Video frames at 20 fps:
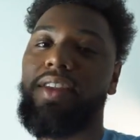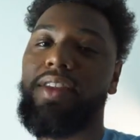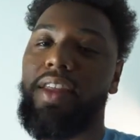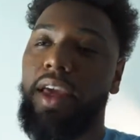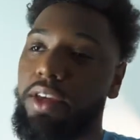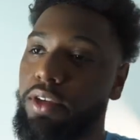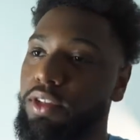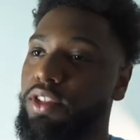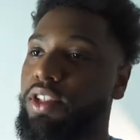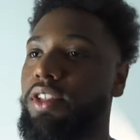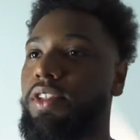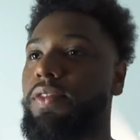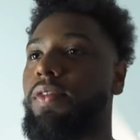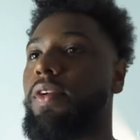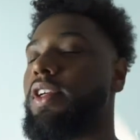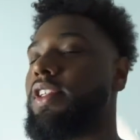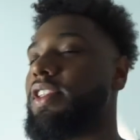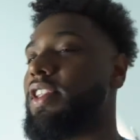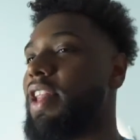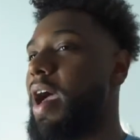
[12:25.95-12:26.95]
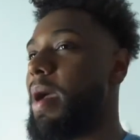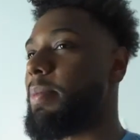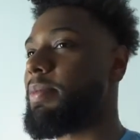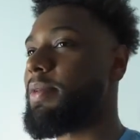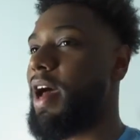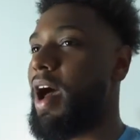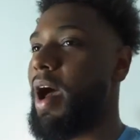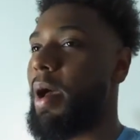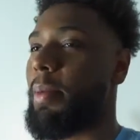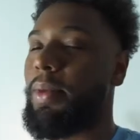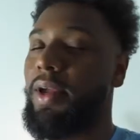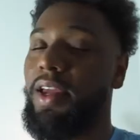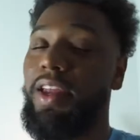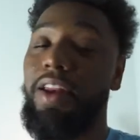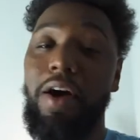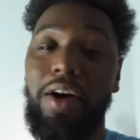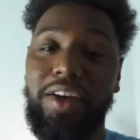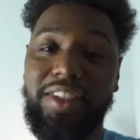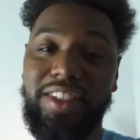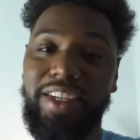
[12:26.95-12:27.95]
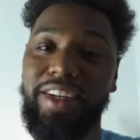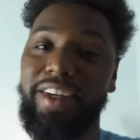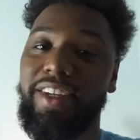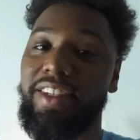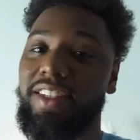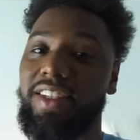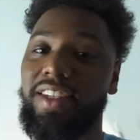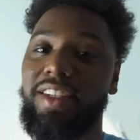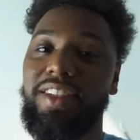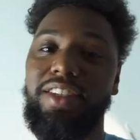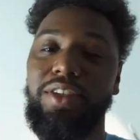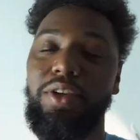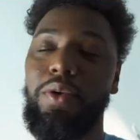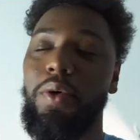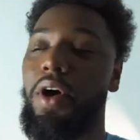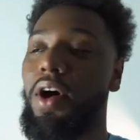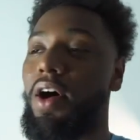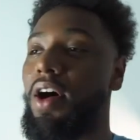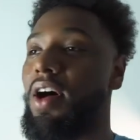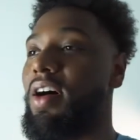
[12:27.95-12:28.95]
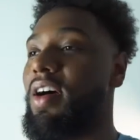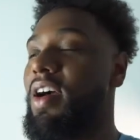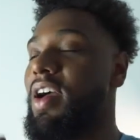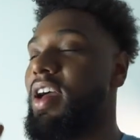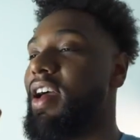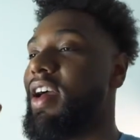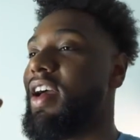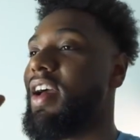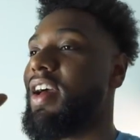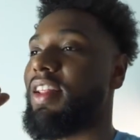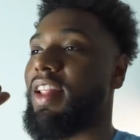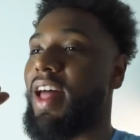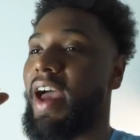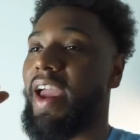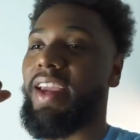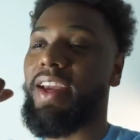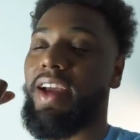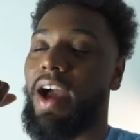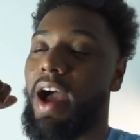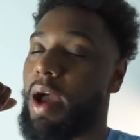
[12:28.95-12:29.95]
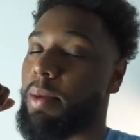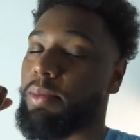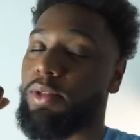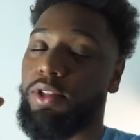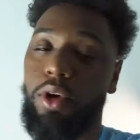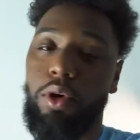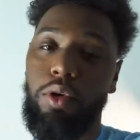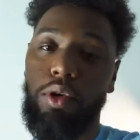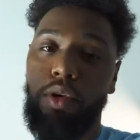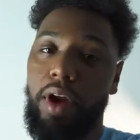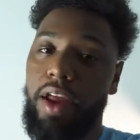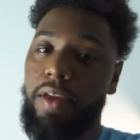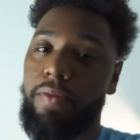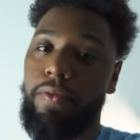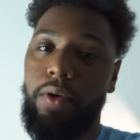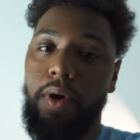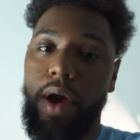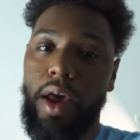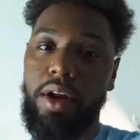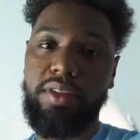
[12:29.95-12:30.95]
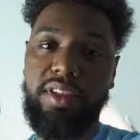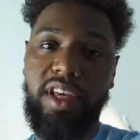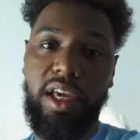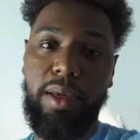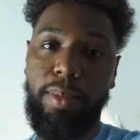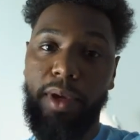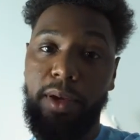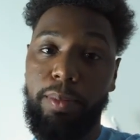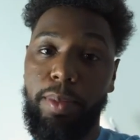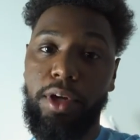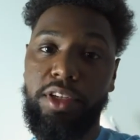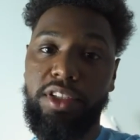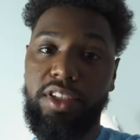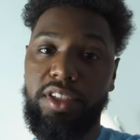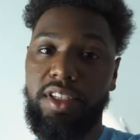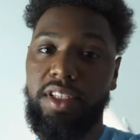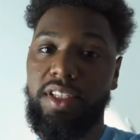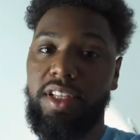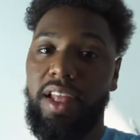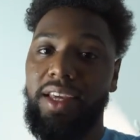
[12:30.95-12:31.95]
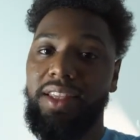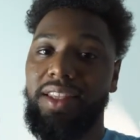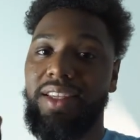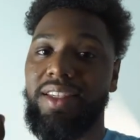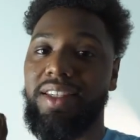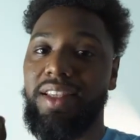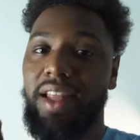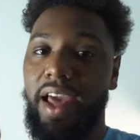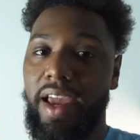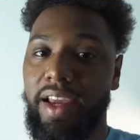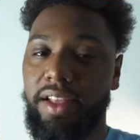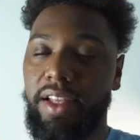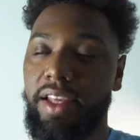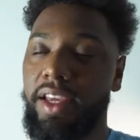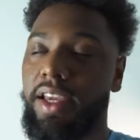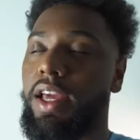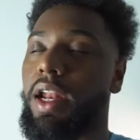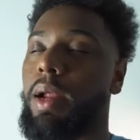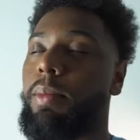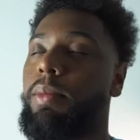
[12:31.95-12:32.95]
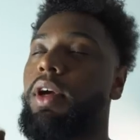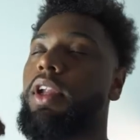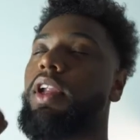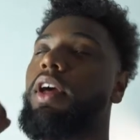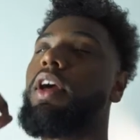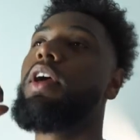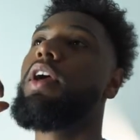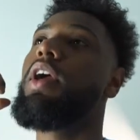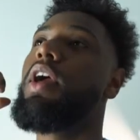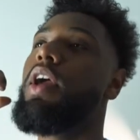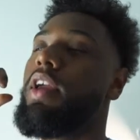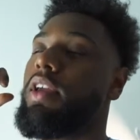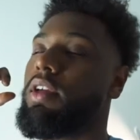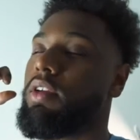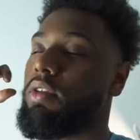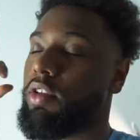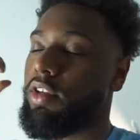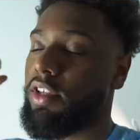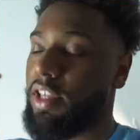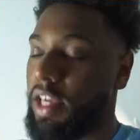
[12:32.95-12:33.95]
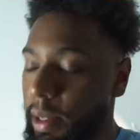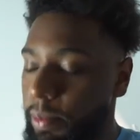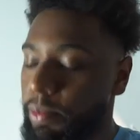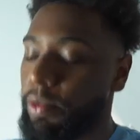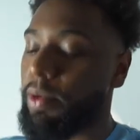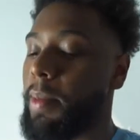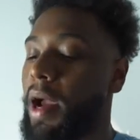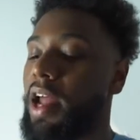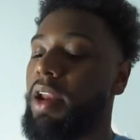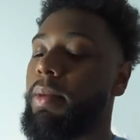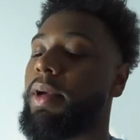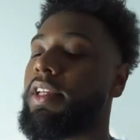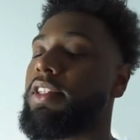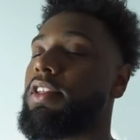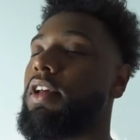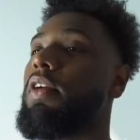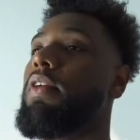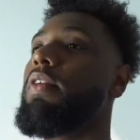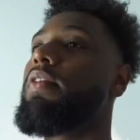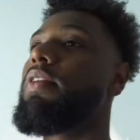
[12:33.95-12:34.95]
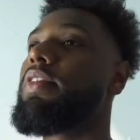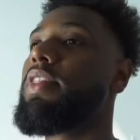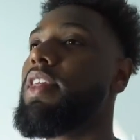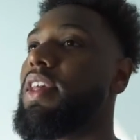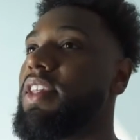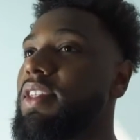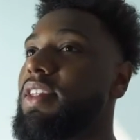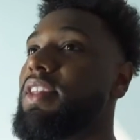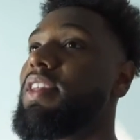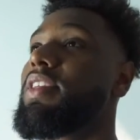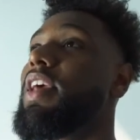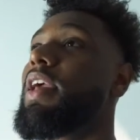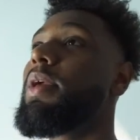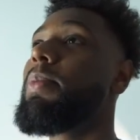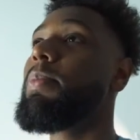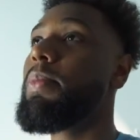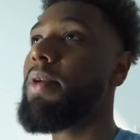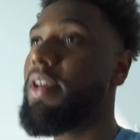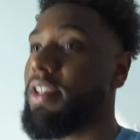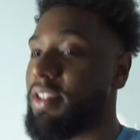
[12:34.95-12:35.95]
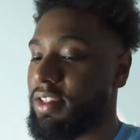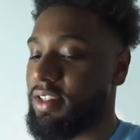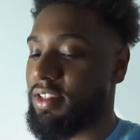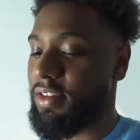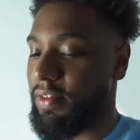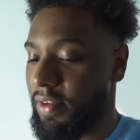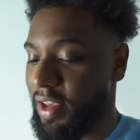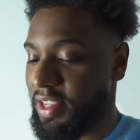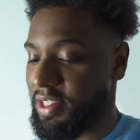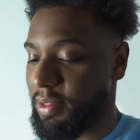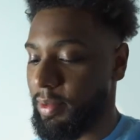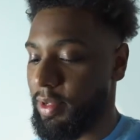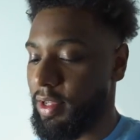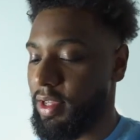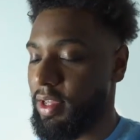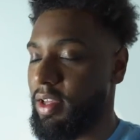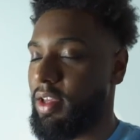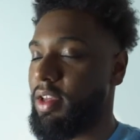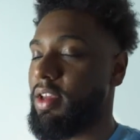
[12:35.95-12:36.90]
Thank you, Jesus, for this laptop. In all seriousness, you all, like, I'm so grateful. I don't take big purchases like this lightly, and I'm gonna keep reminding myself, this is a business investment.